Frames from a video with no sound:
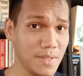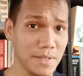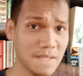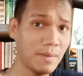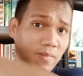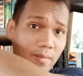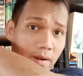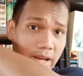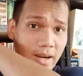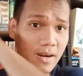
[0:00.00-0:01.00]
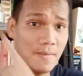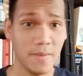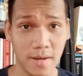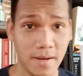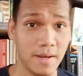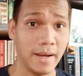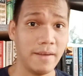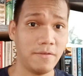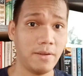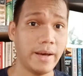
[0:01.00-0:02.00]
Some of them are here:
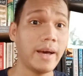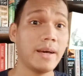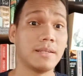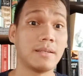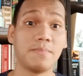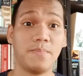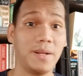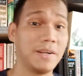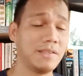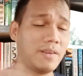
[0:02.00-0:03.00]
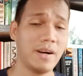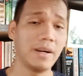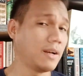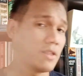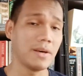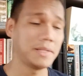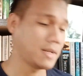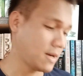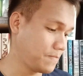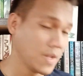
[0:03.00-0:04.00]
Canfolays, Pillars of the Earth, etc.